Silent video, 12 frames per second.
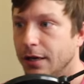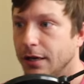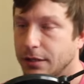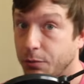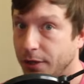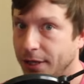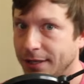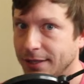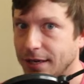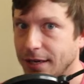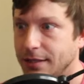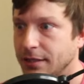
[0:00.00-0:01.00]
it's pretty
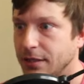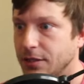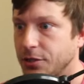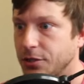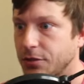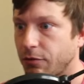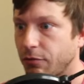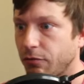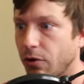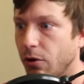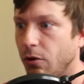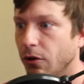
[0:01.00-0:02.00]
enticing to just
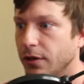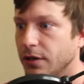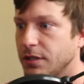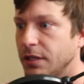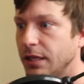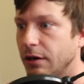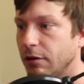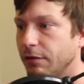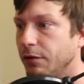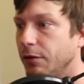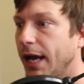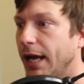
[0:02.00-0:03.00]
throw all this in there if
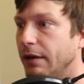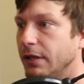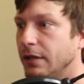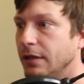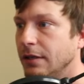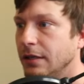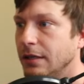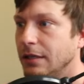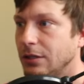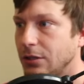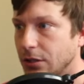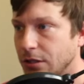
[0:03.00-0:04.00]
you have it.
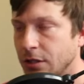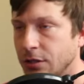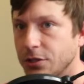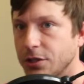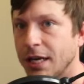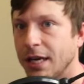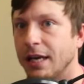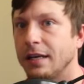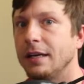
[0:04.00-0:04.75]
Just understand,